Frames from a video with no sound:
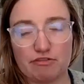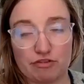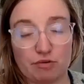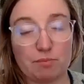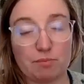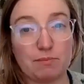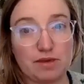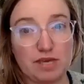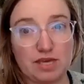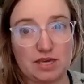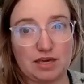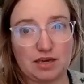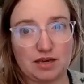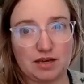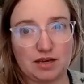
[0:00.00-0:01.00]
for
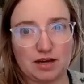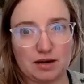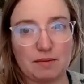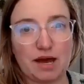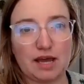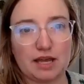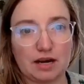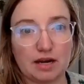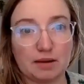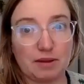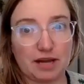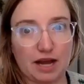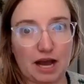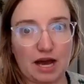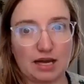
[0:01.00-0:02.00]
me on my end i'm
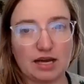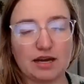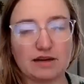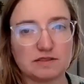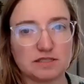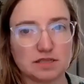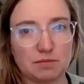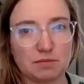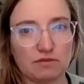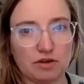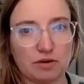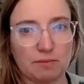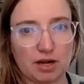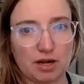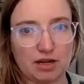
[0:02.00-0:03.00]
like i have some of
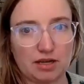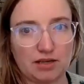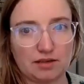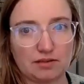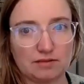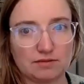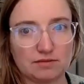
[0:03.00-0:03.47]
their money